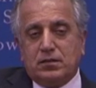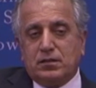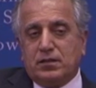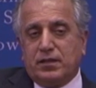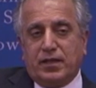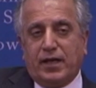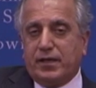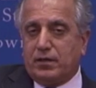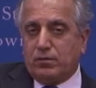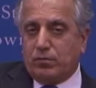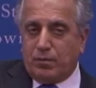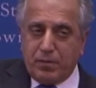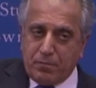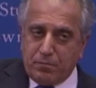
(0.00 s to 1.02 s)
and I
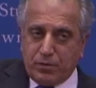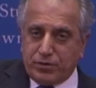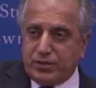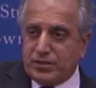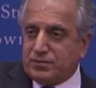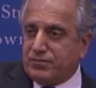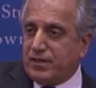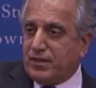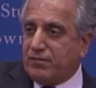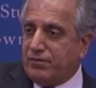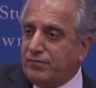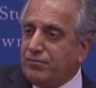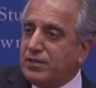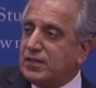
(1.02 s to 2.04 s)
remember this very
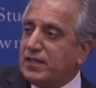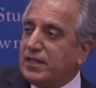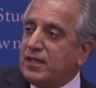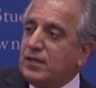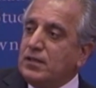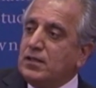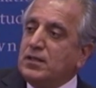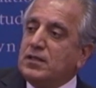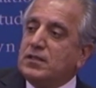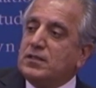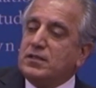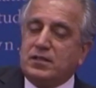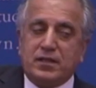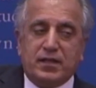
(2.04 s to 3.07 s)
vividly,
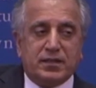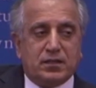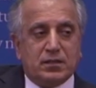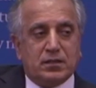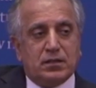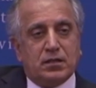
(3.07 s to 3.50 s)
that